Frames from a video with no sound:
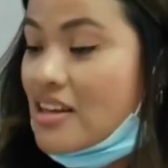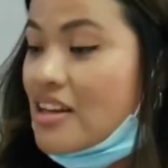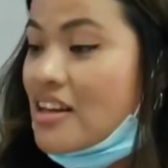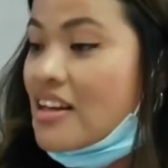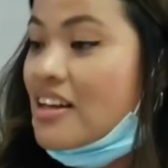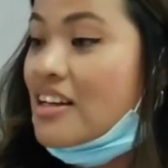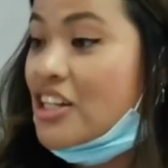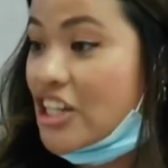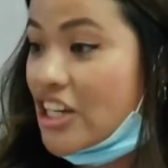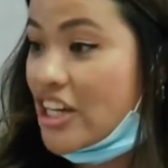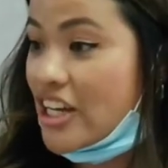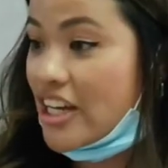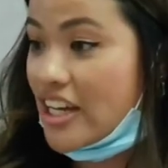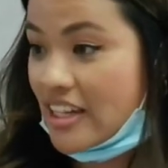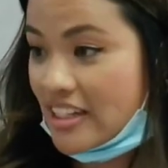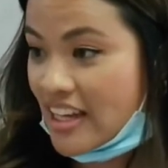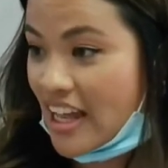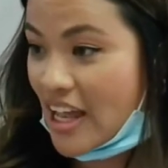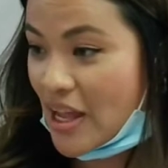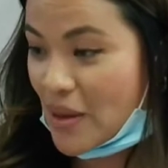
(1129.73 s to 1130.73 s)
Good.
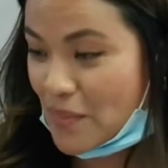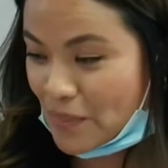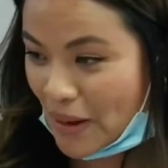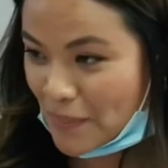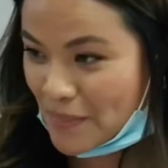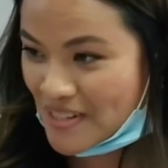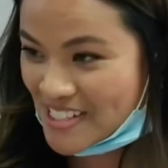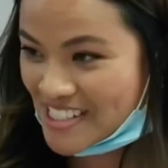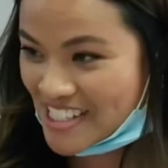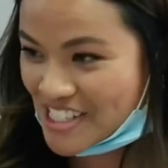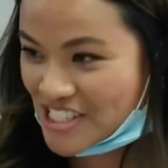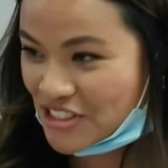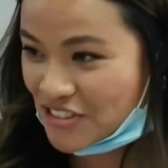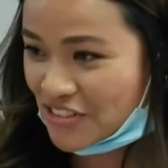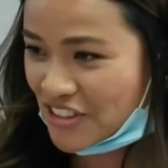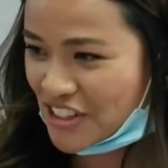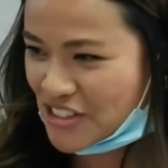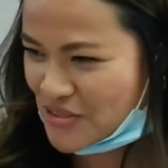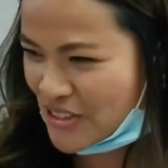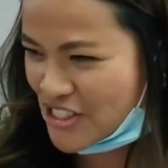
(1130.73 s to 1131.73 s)
Okay, a prepositional
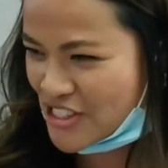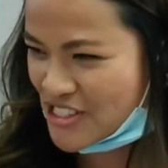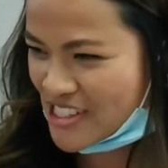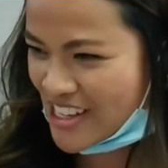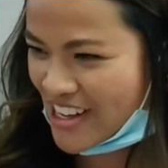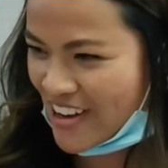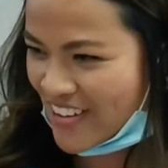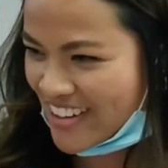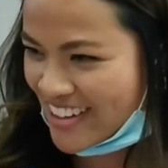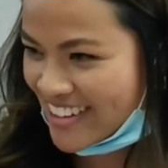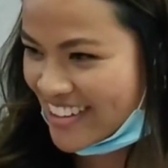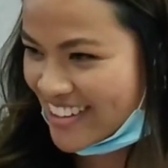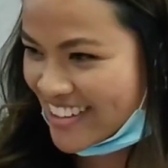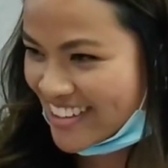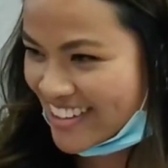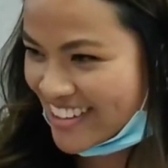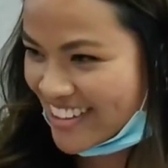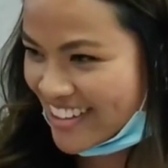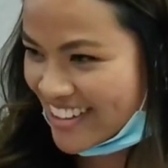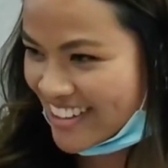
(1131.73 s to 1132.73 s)
phrase. What did you say, Ari?
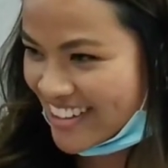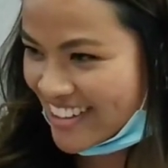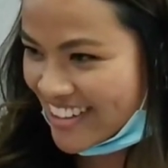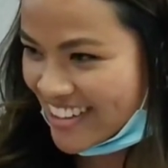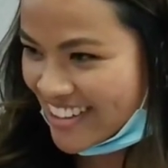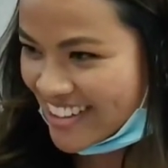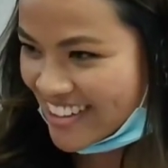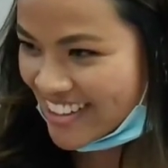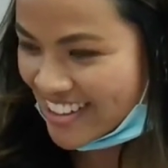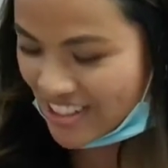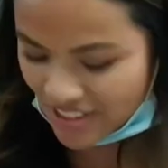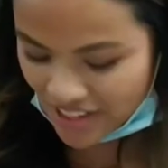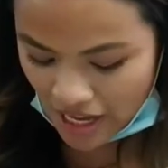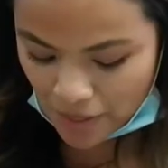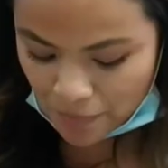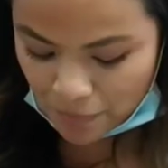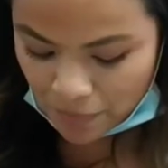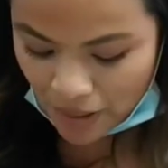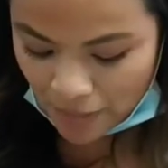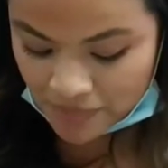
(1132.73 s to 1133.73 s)
Okay, a
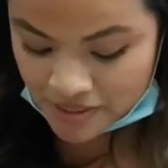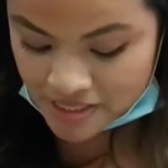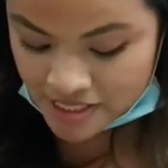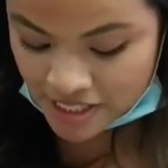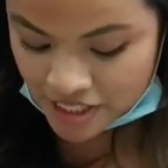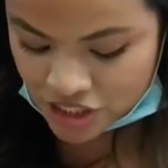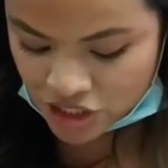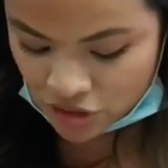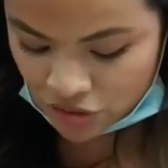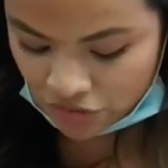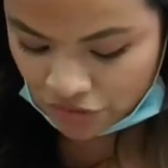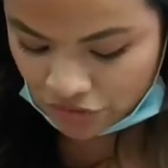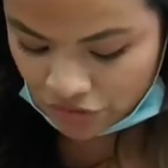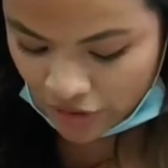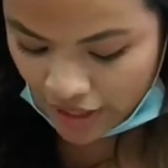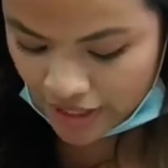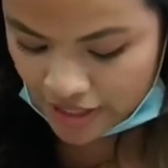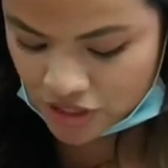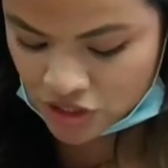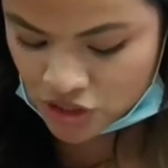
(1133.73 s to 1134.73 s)
prepositional
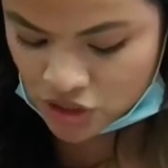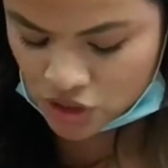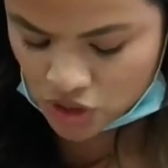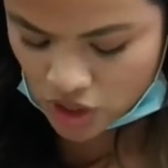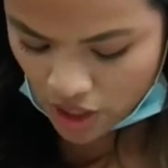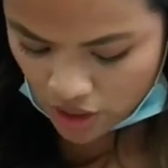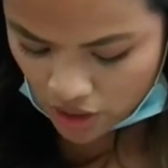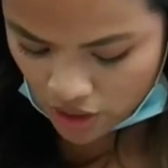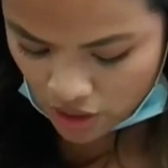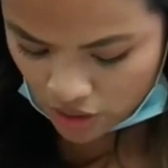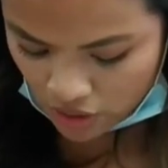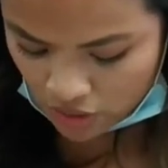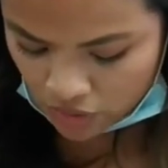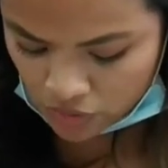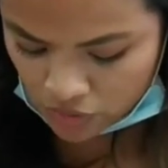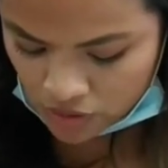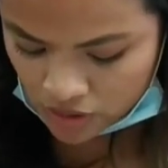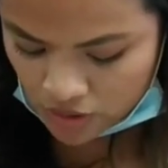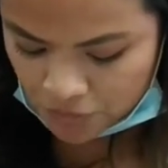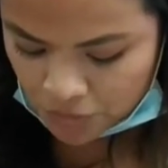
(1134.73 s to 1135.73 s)
phrase. So,
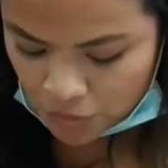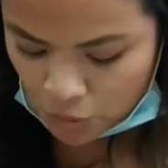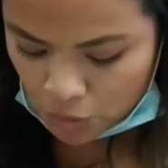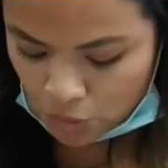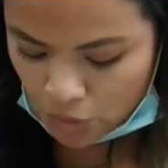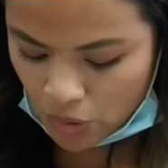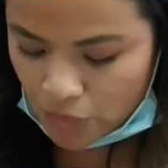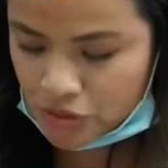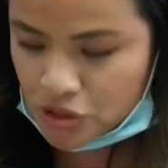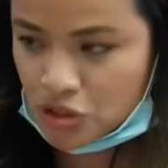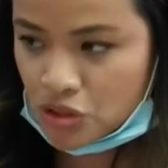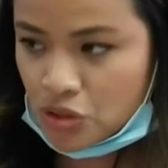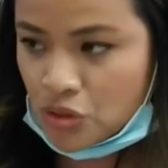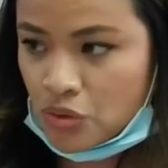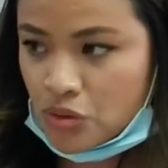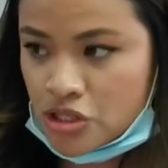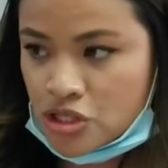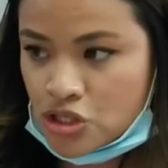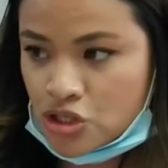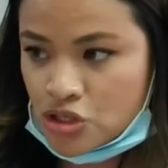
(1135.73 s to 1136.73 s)
what would to the
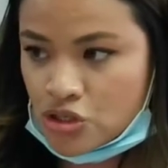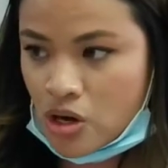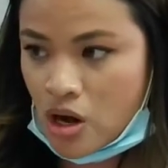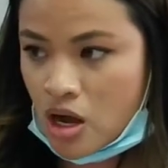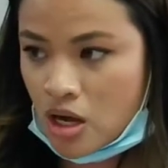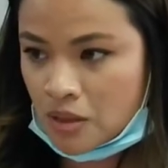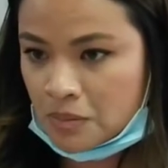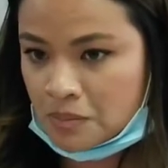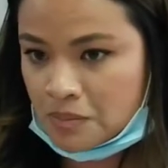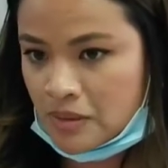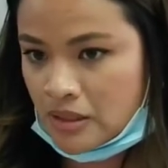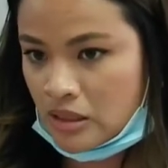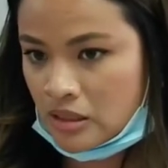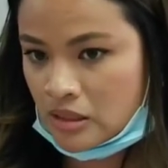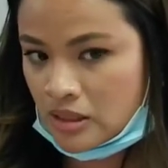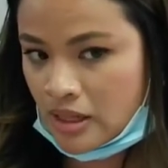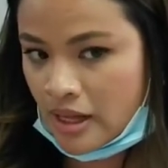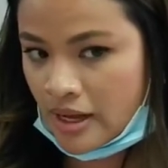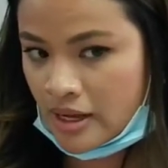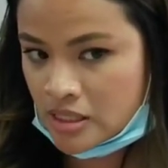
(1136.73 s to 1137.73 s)
strong be,
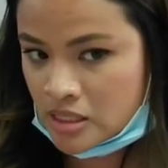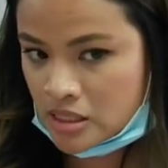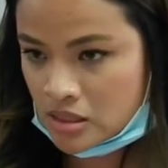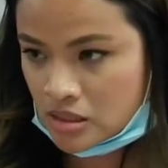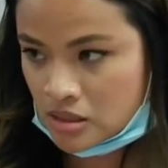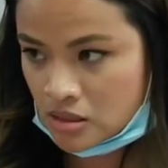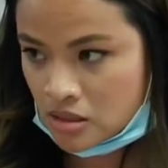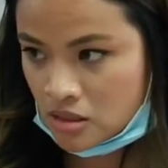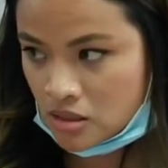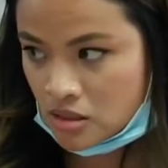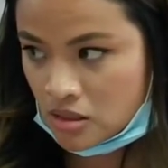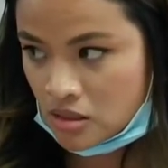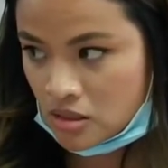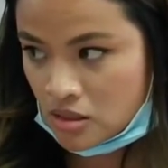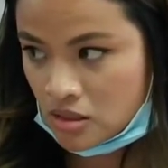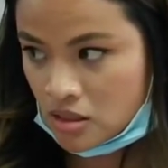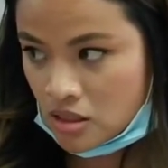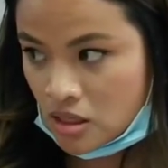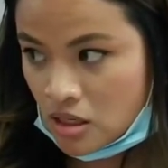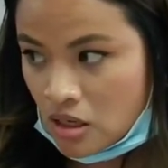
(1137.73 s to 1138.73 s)
class?
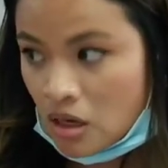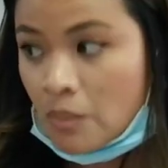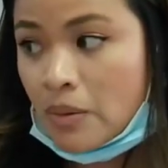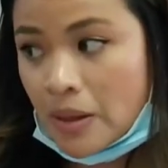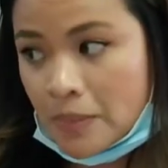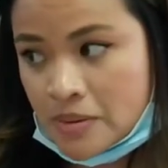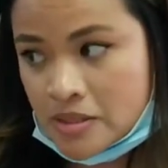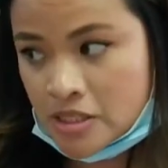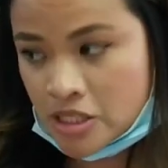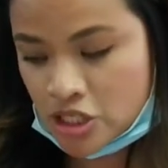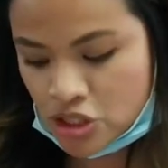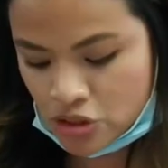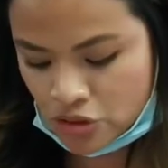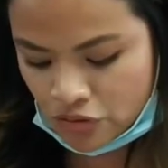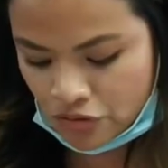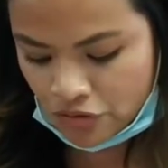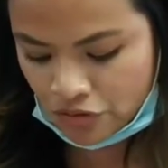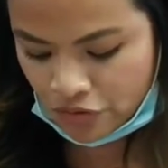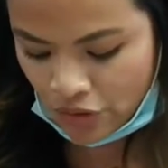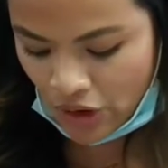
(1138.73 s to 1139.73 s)
Prepositional
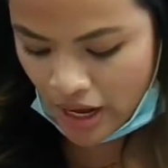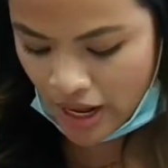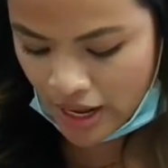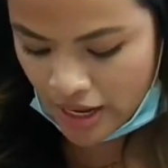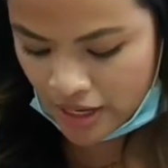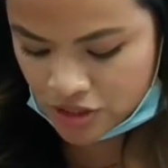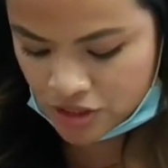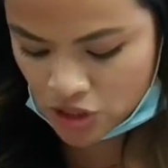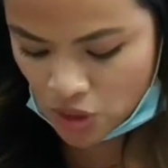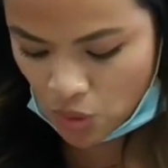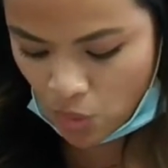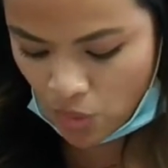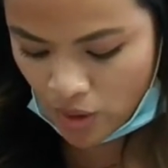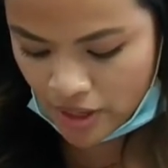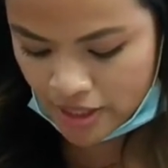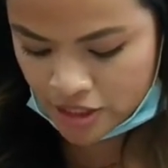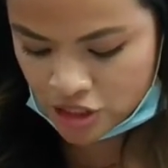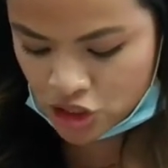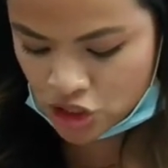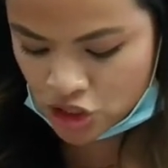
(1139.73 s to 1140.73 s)
phrase. So, what
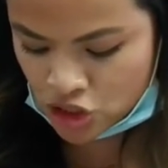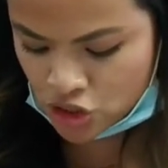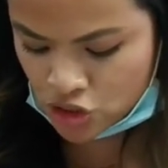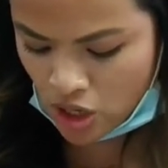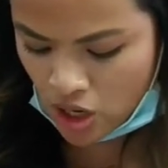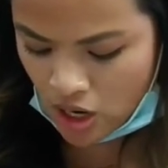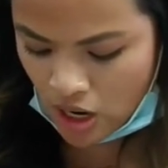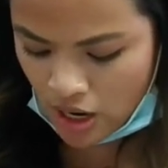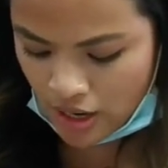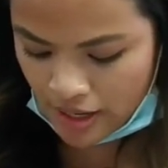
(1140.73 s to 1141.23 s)
is strong? Is